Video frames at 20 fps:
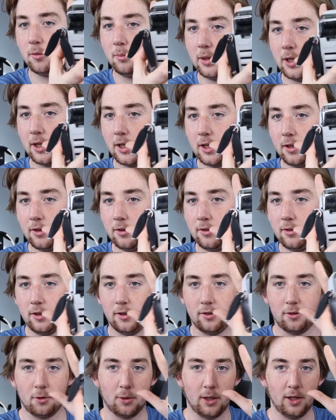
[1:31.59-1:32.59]
big it is.
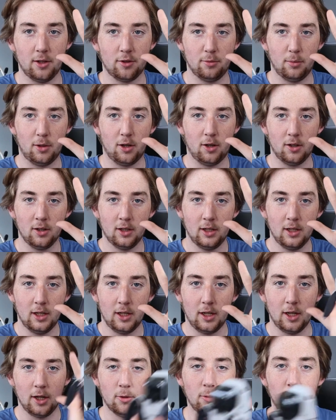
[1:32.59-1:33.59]
It's quite small.
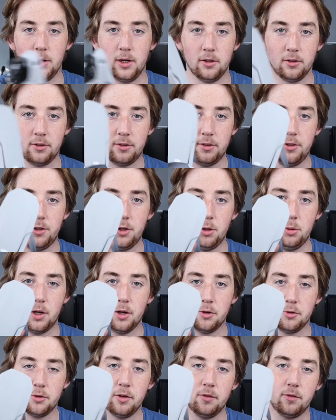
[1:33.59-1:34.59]
It weighs
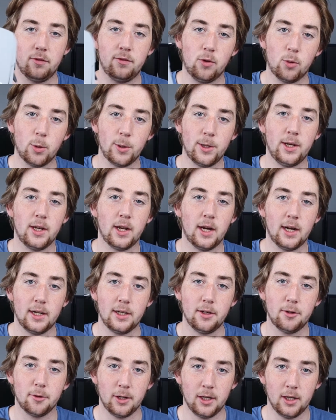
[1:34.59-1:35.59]
249
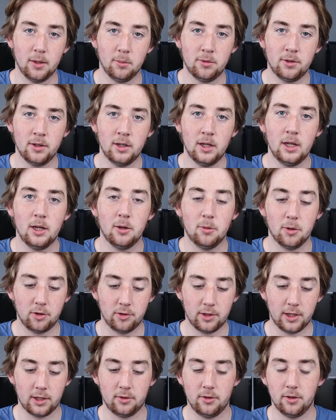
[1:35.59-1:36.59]
grams, which
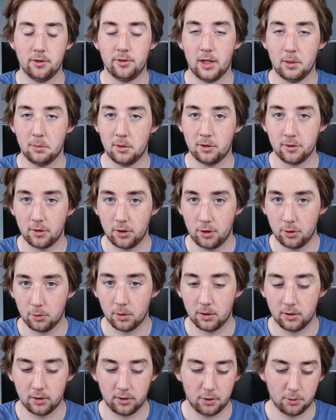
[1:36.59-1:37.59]
is actually the same as the new
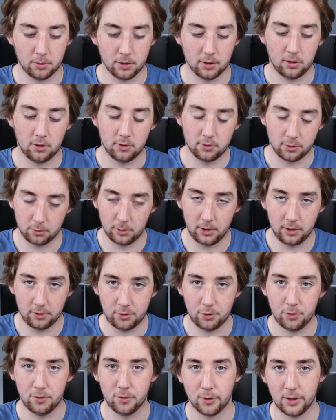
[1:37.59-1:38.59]
one. The new one also weighs
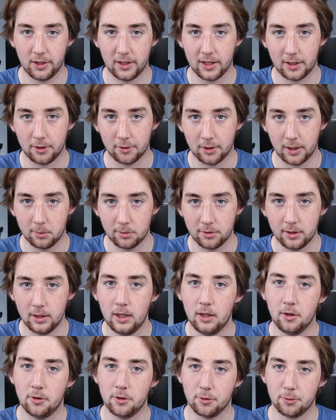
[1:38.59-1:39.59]
249 grams,
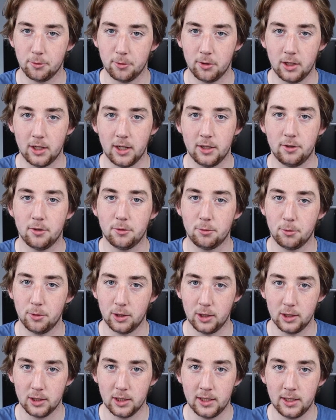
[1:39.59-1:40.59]
which is really nice. It's
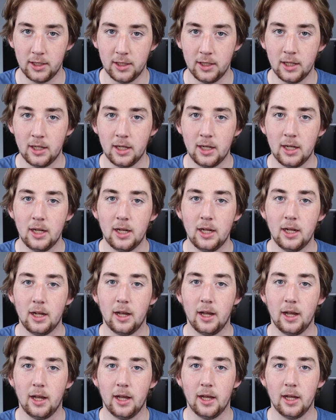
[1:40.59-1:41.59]
really light.
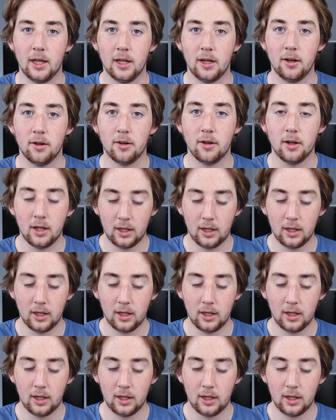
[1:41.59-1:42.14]
And